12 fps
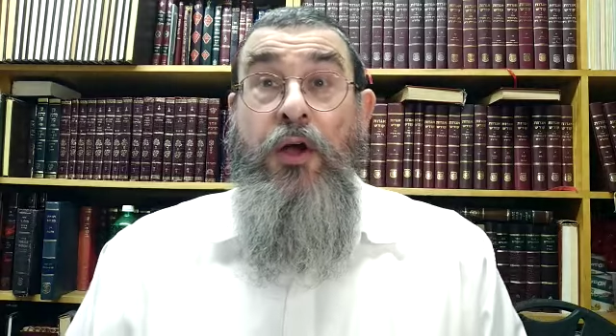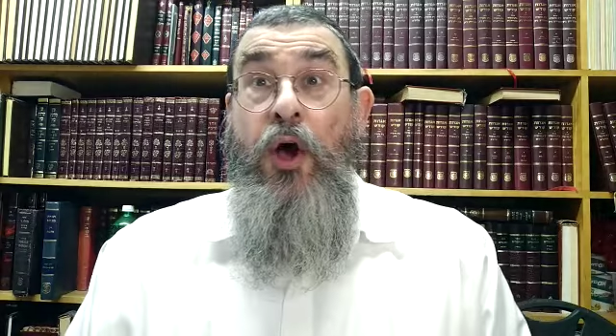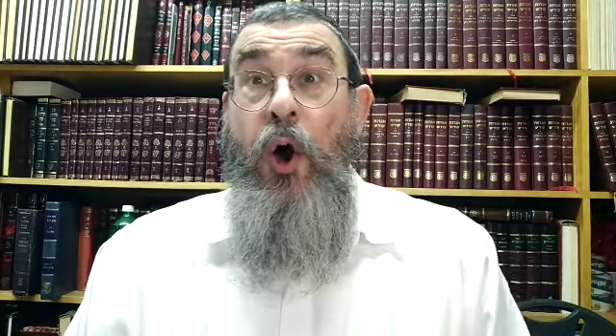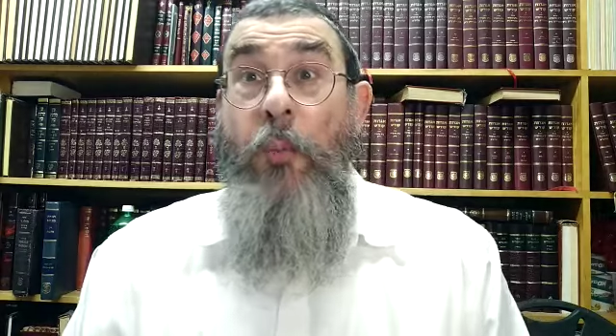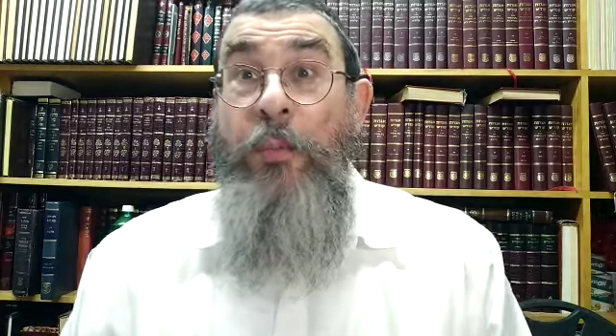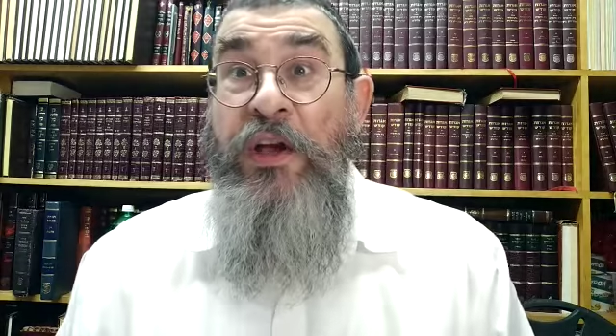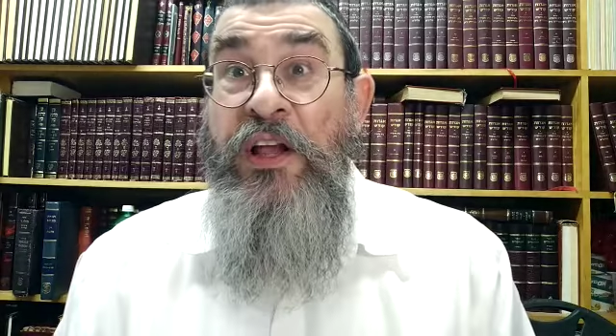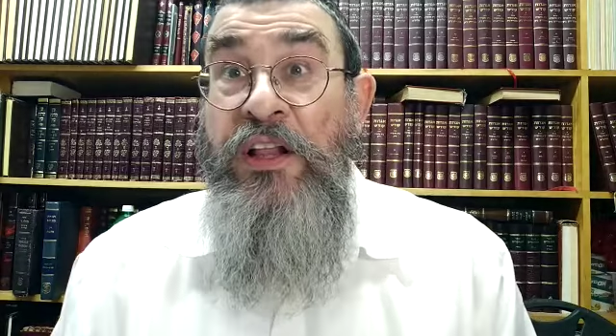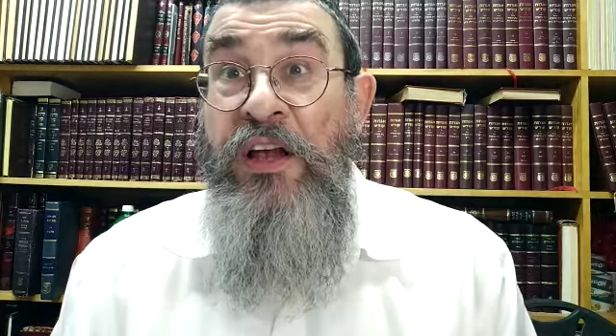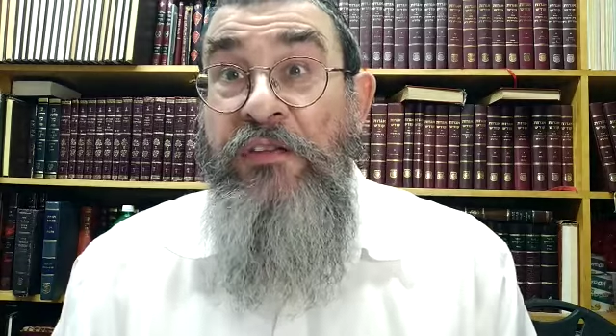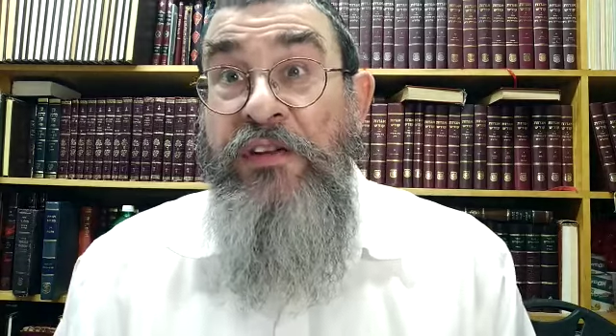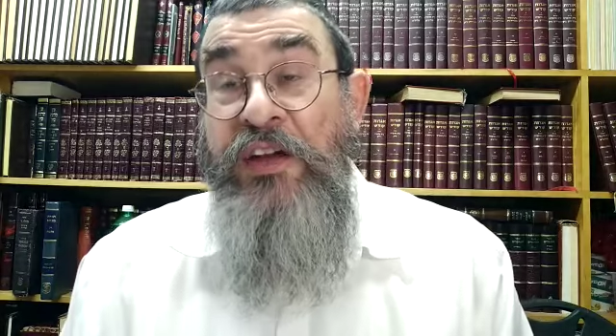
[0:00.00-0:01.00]
hoping he'll
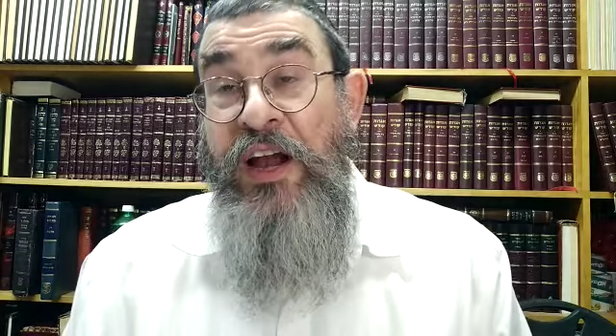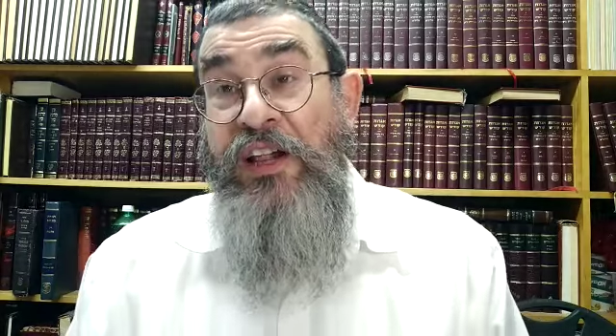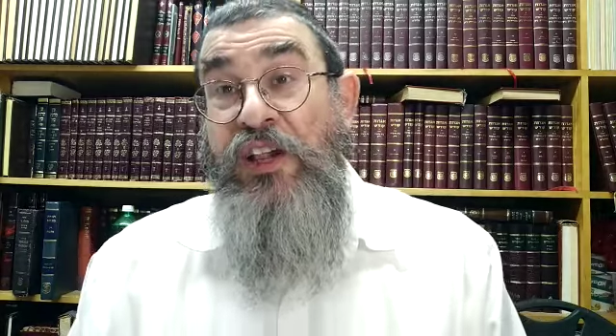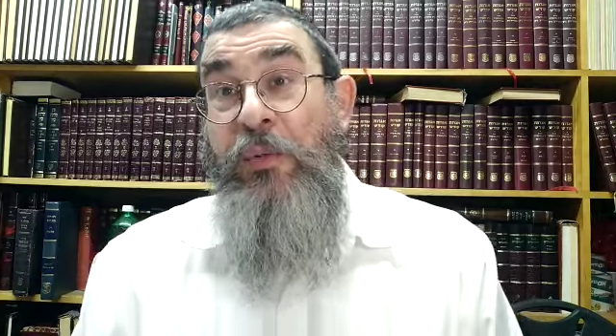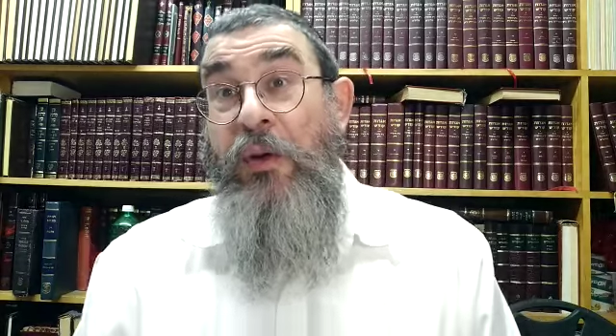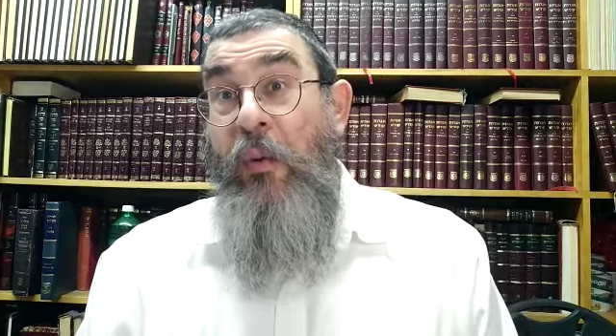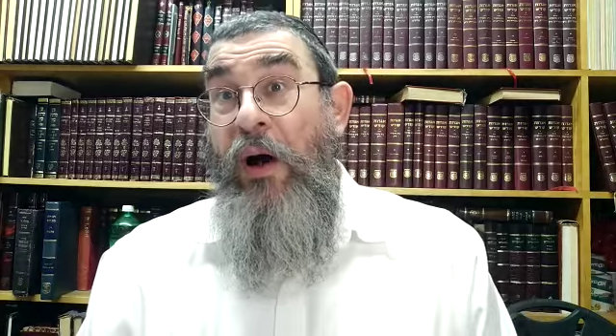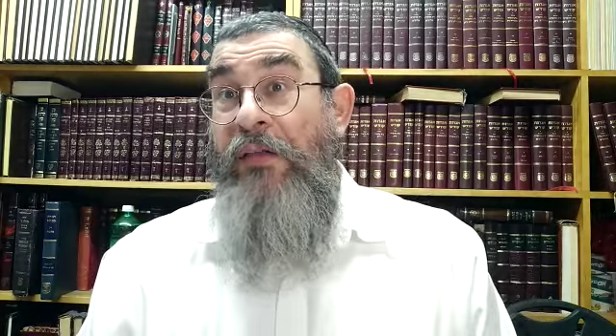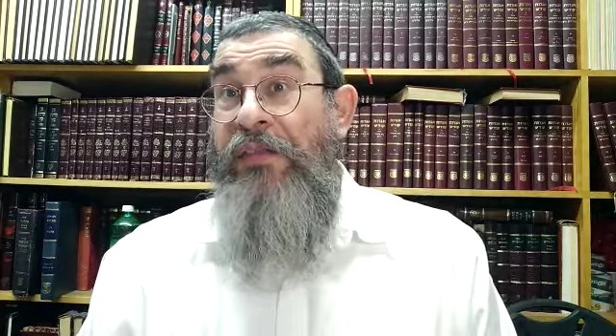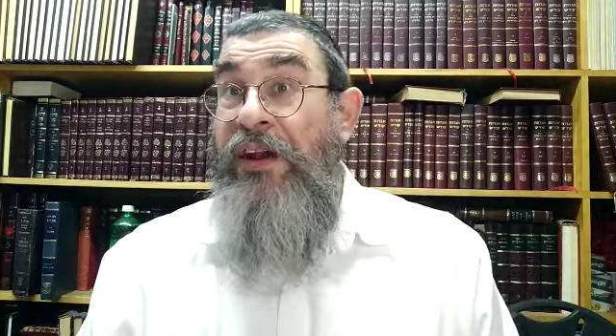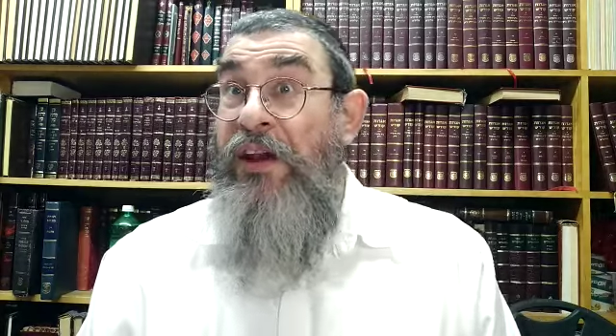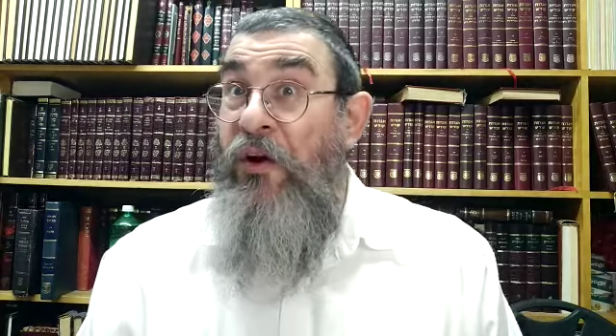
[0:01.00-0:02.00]
give us the answer we
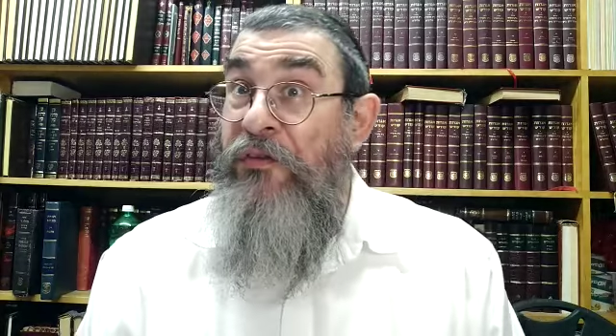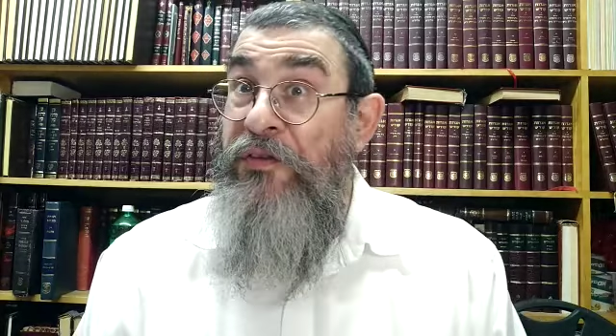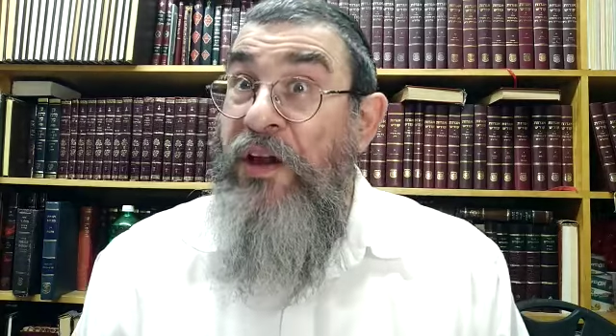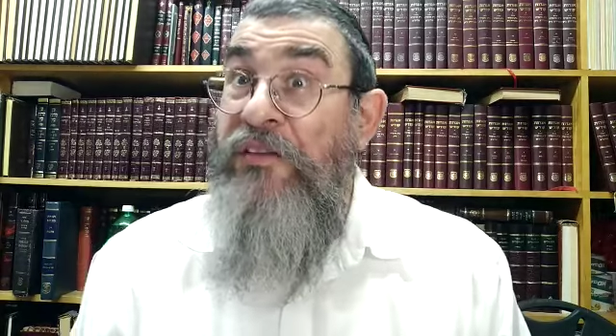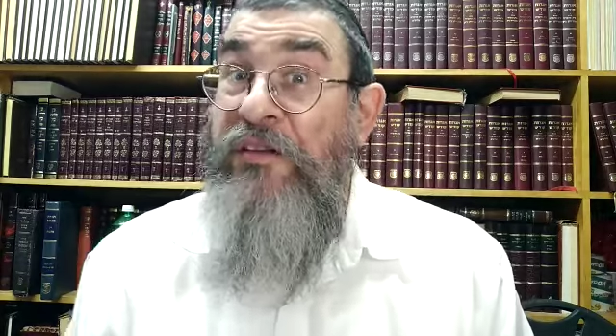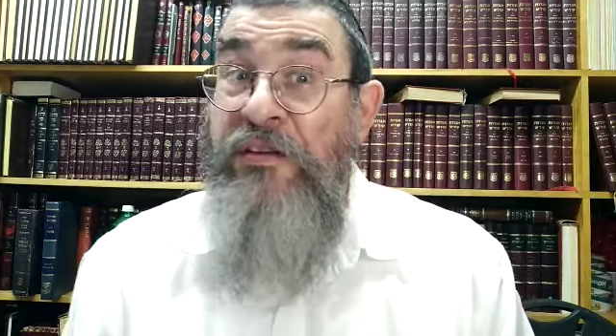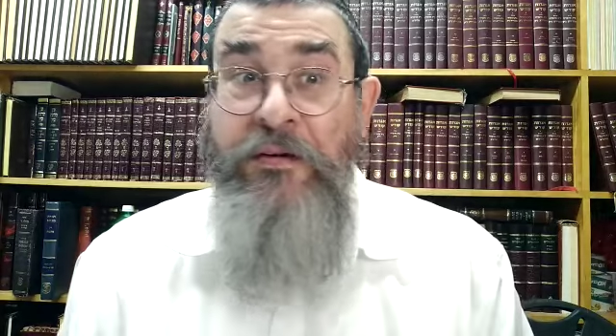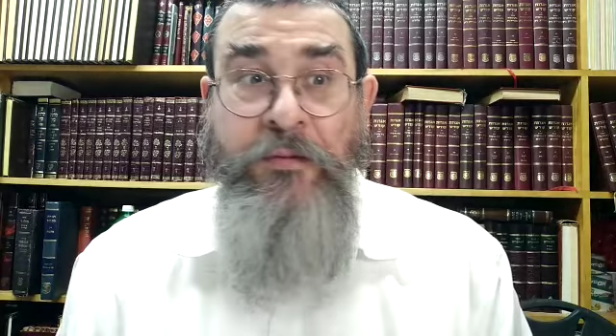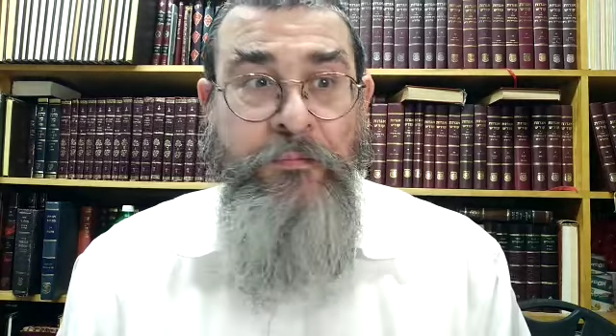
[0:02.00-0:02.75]
want, and he often doesn't.